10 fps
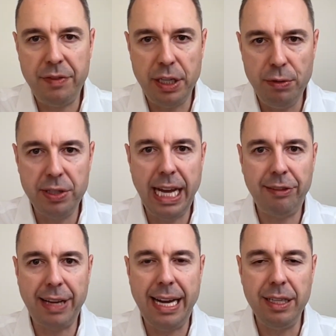to use that
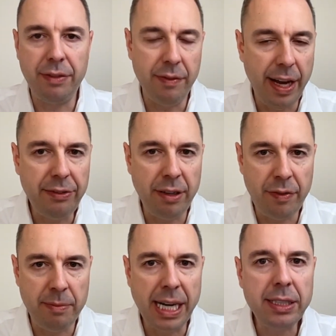style of investing
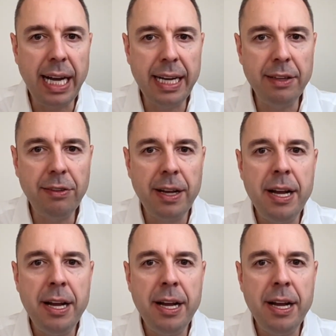for my clients.